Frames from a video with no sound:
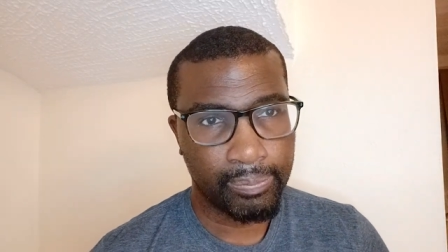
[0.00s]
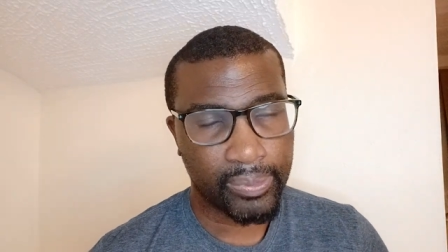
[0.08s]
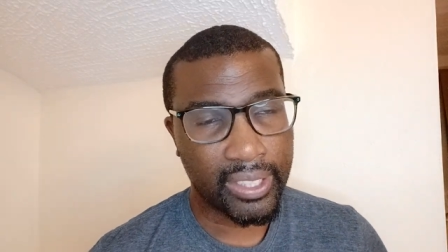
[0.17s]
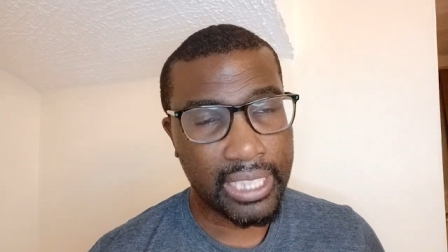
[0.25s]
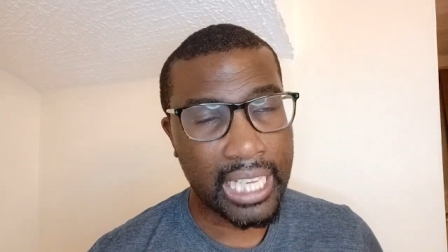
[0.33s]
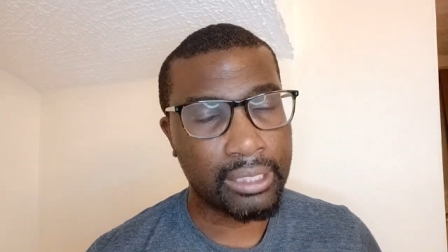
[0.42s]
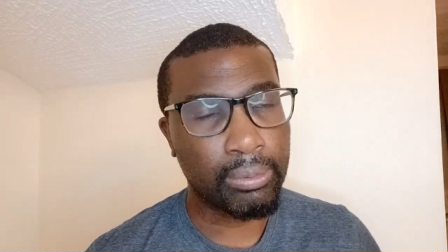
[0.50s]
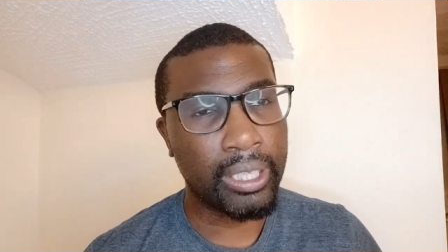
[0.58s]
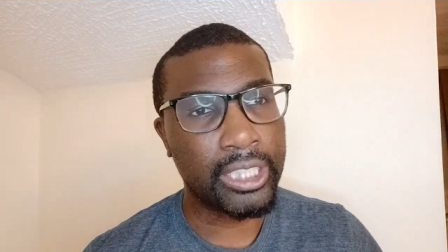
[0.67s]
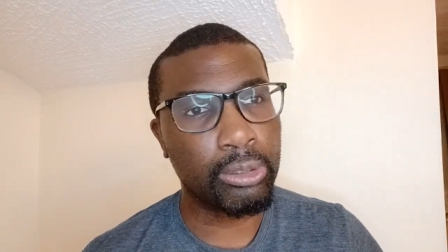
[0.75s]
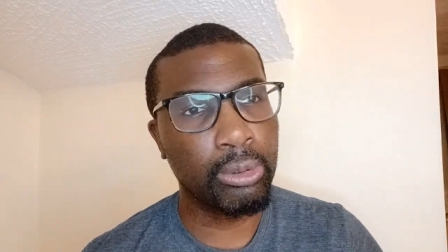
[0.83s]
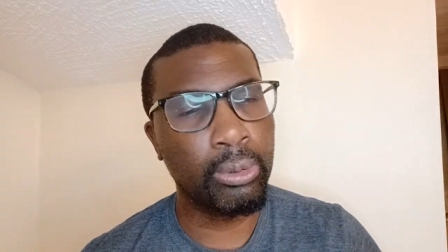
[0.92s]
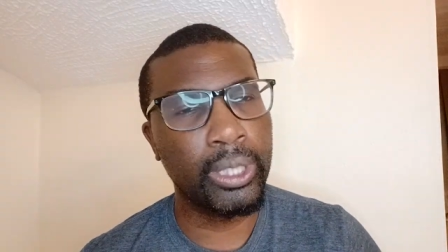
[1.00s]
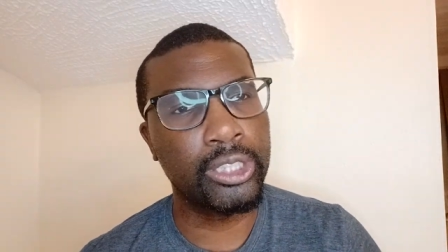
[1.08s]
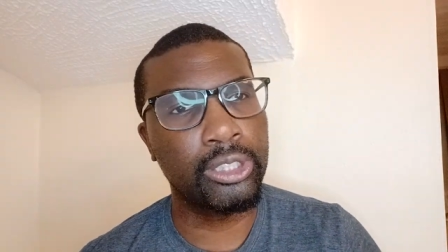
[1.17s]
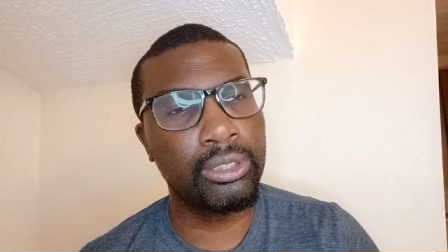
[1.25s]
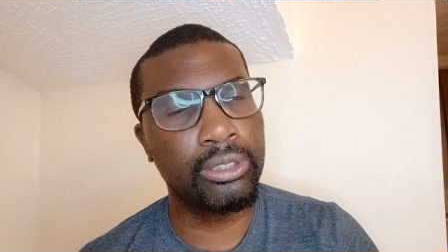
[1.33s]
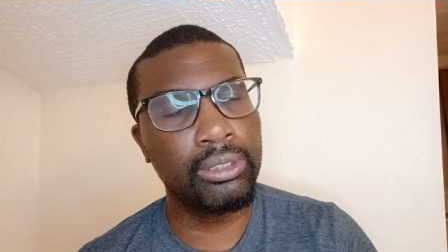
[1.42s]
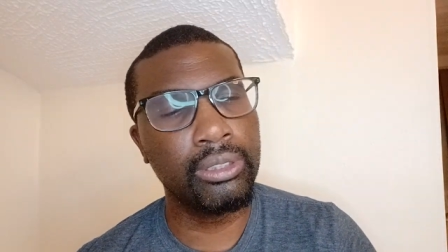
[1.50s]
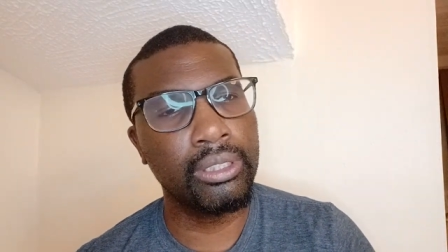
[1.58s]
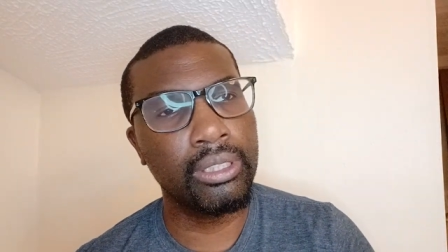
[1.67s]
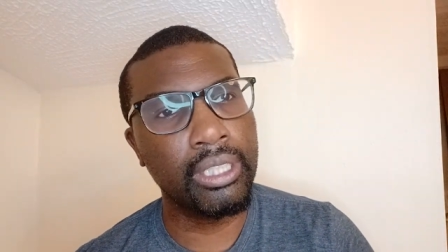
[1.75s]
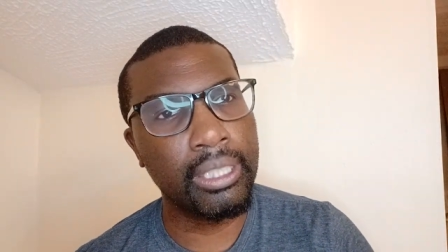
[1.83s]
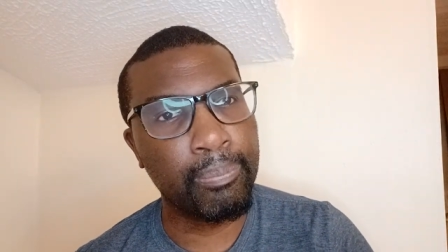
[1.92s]
and that's why it's always
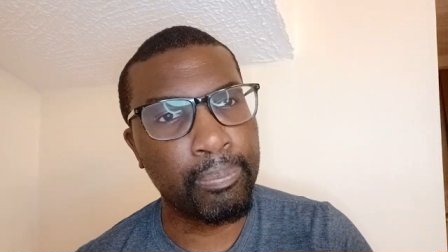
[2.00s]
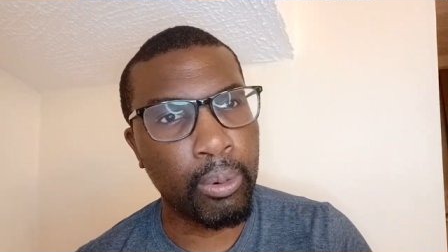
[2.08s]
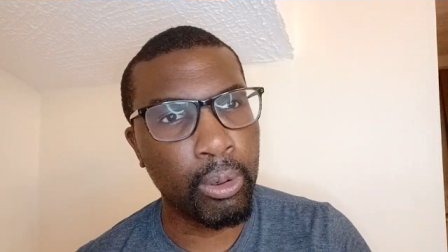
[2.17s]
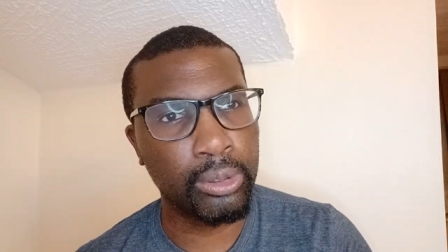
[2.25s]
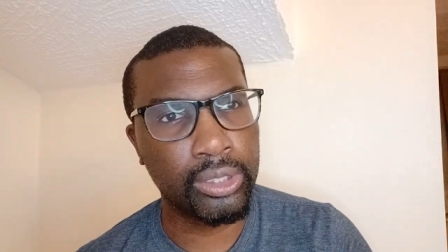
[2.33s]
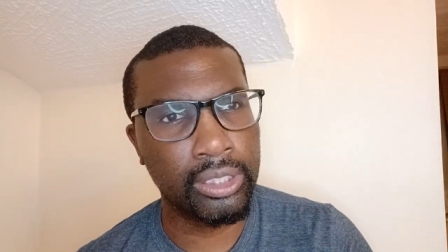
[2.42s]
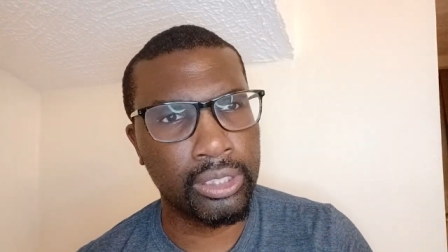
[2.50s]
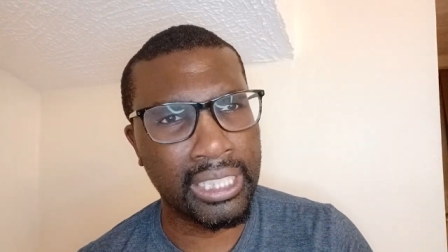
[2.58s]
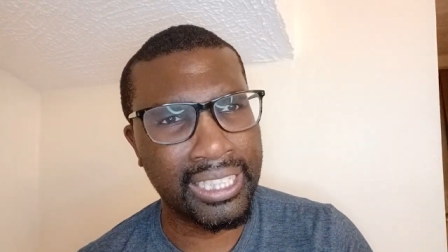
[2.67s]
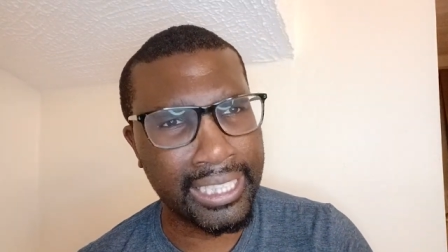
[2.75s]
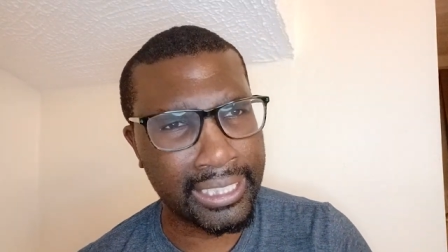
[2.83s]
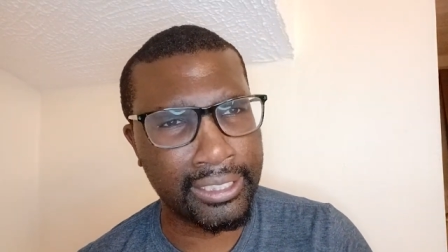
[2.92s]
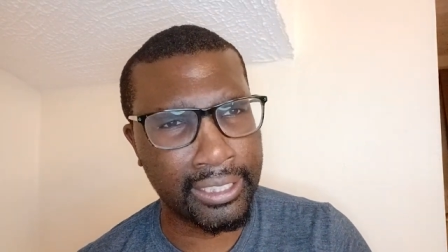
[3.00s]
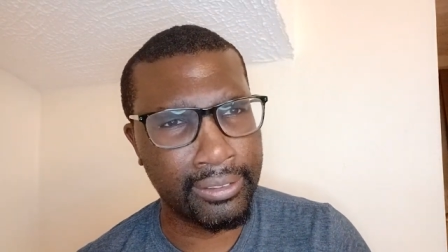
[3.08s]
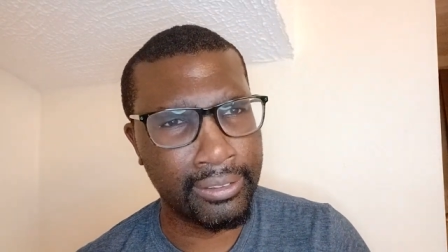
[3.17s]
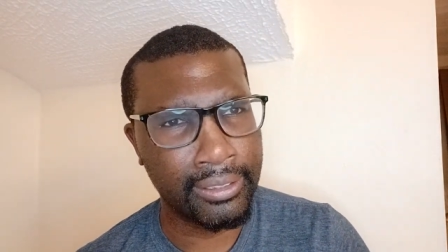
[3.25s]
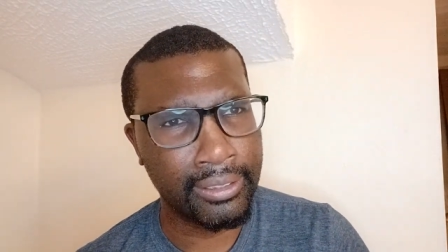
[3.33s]
important to listen